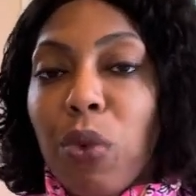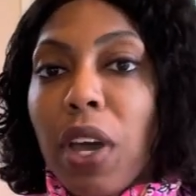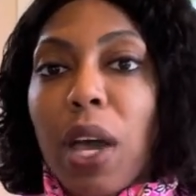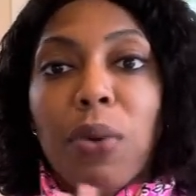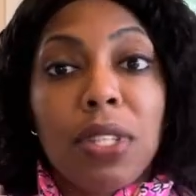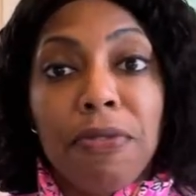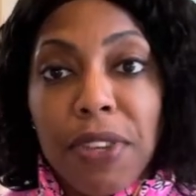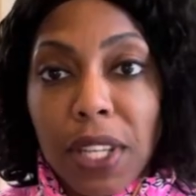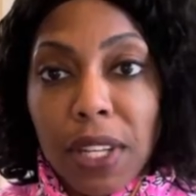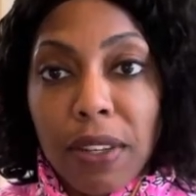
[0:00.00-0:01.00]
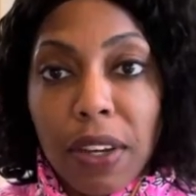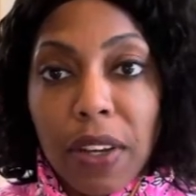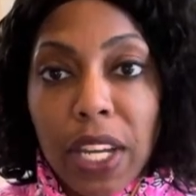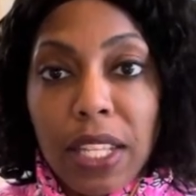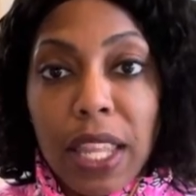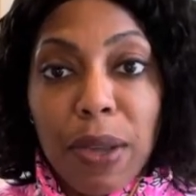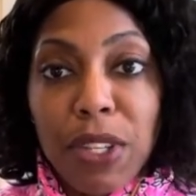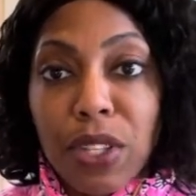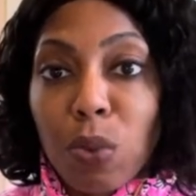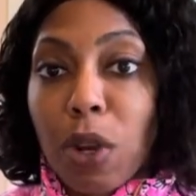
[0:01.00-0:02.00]
I wasn't feeling, all right? They
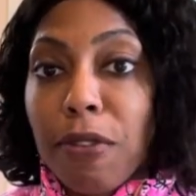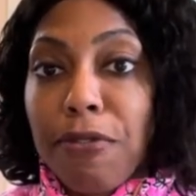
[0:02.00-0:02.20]
just weren't